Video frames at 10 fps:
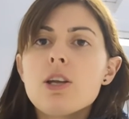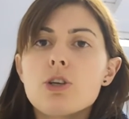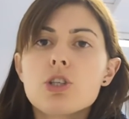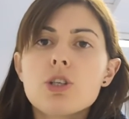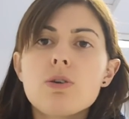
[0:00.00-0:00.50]

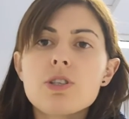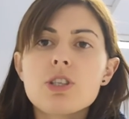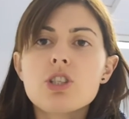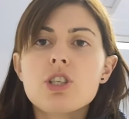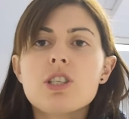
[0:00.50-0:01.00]
Your shoulders
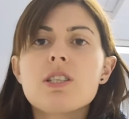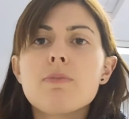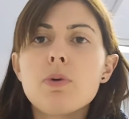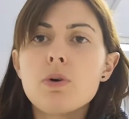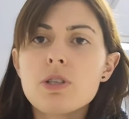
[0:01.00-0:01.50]
are just as
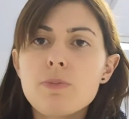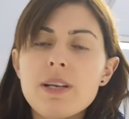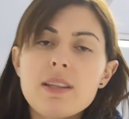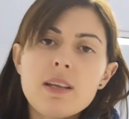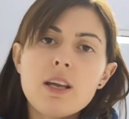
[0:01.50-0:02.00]
important when
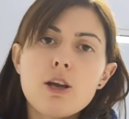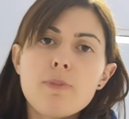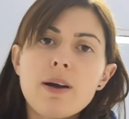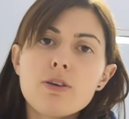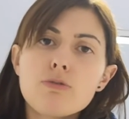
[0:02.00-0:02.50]
you're thinking
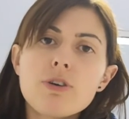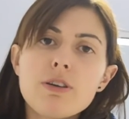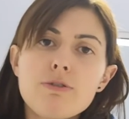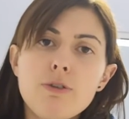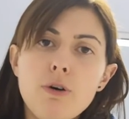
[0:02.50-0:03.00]
about your
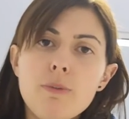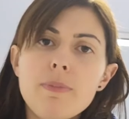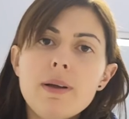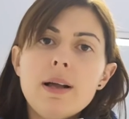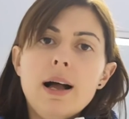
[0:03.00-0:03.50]
running
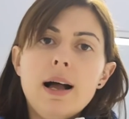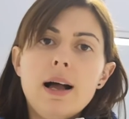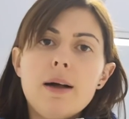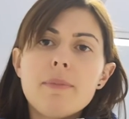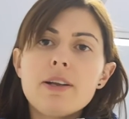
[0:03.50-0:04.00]
form
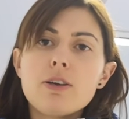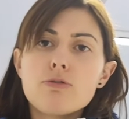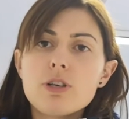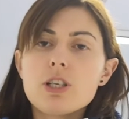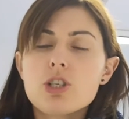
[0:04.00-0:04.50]
and your
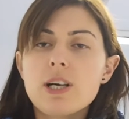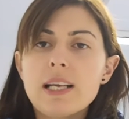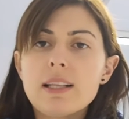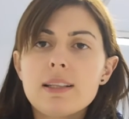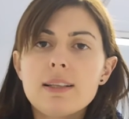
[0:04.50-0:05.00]
running
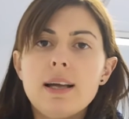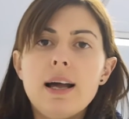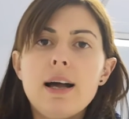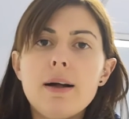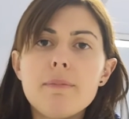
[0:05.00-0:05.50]
strength
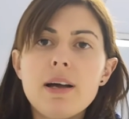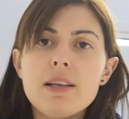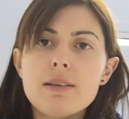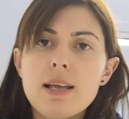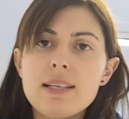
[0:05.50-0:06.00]

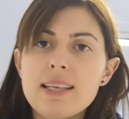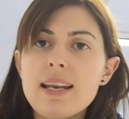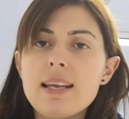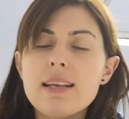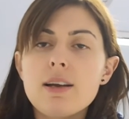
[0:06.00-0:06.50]
as
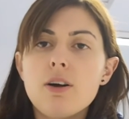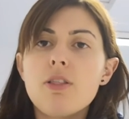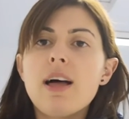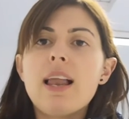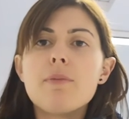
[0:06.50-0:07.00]
any
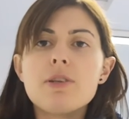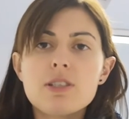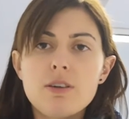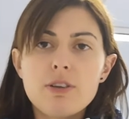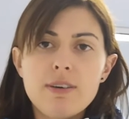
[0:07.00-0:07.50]
other
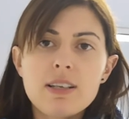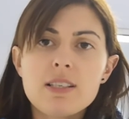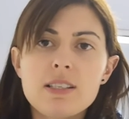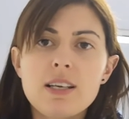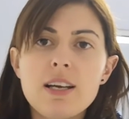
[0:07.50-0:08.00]
element of your
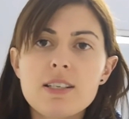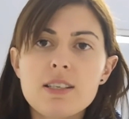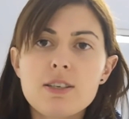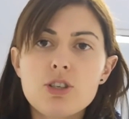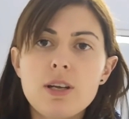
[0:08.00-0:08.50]
exercise